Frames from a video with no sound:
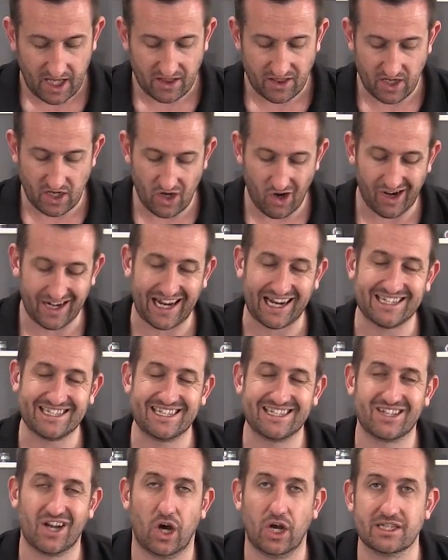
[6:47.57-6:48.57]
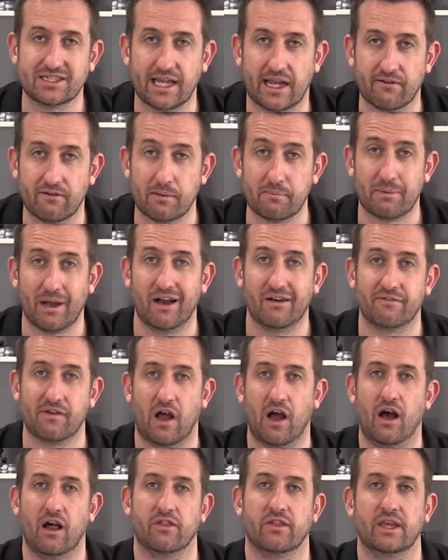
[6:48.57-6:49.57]
The 980 Ti's that are above
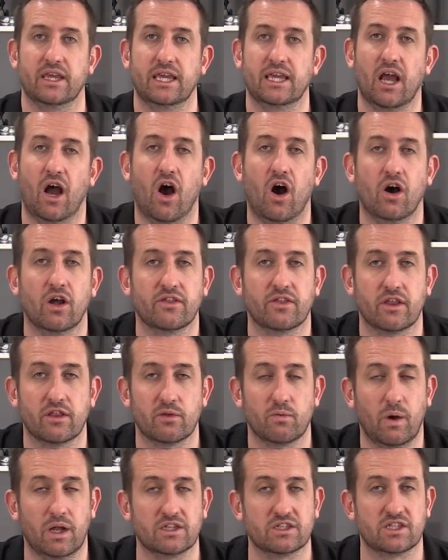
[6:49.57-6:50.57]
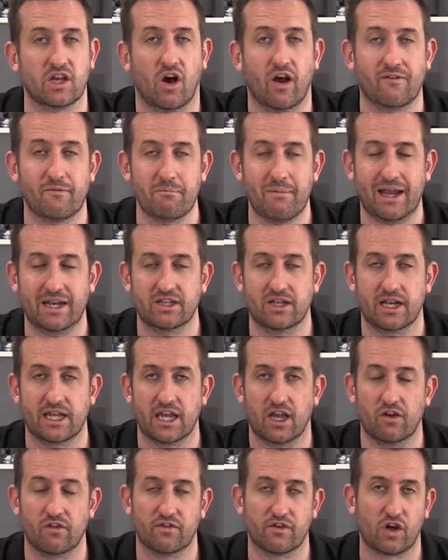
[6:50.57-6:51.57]
are the either the ones that I've manually
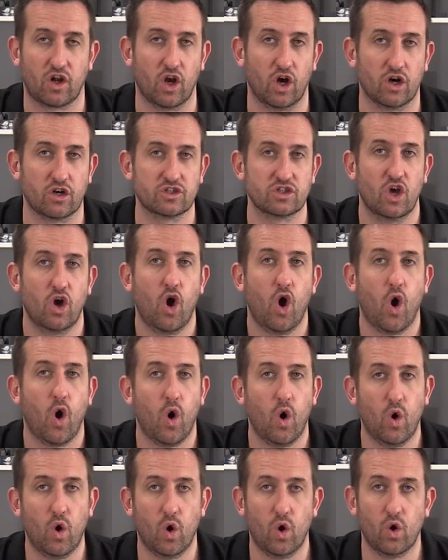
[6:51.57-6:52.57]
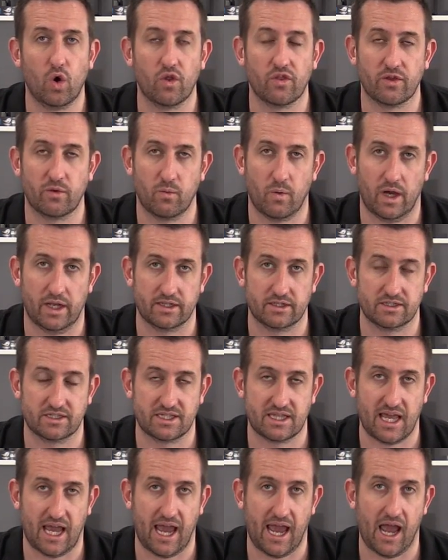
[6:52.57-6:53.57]
overclocked or the ones
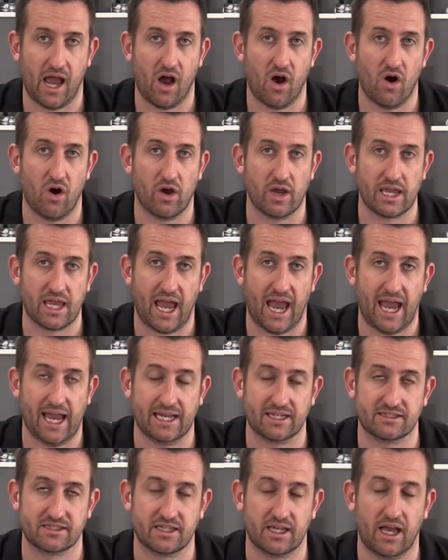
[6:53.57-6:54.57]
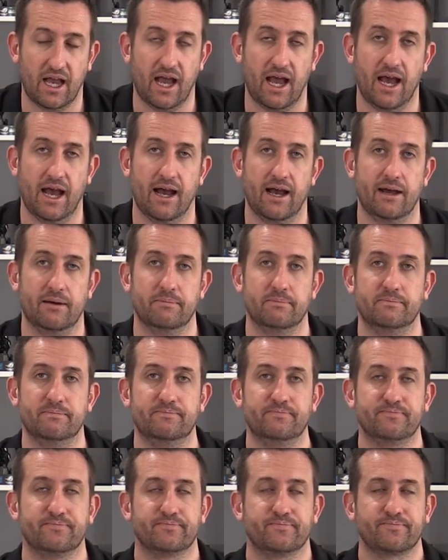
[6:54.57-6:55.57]
that I had, um,
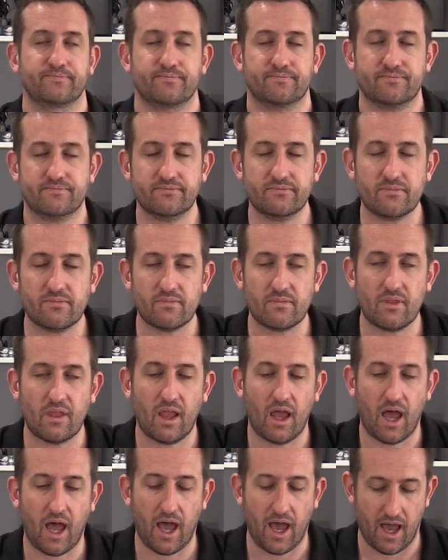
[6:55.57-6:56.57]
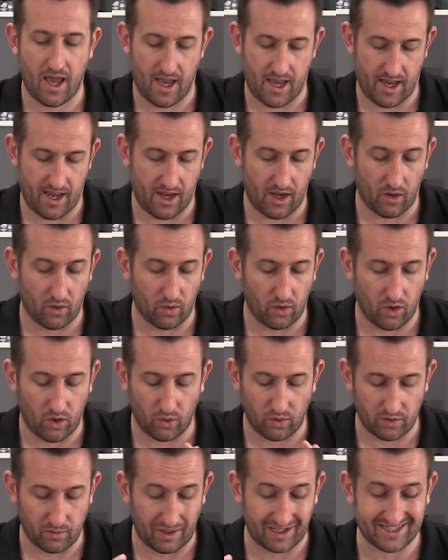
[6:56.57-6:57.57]
uh, or,
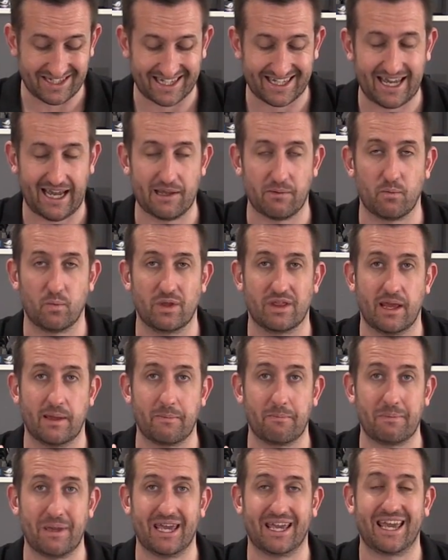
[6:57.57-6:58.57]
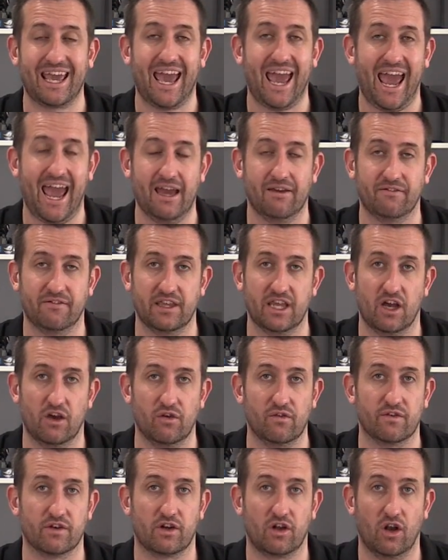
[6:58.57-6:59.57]
or the ones that came with a big hefty
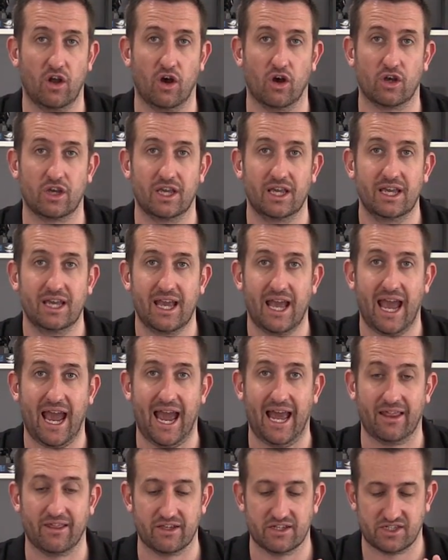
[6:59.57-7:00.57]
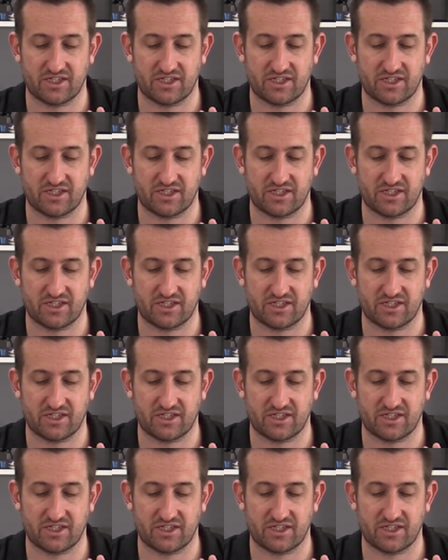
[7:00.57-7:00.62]
overclock at the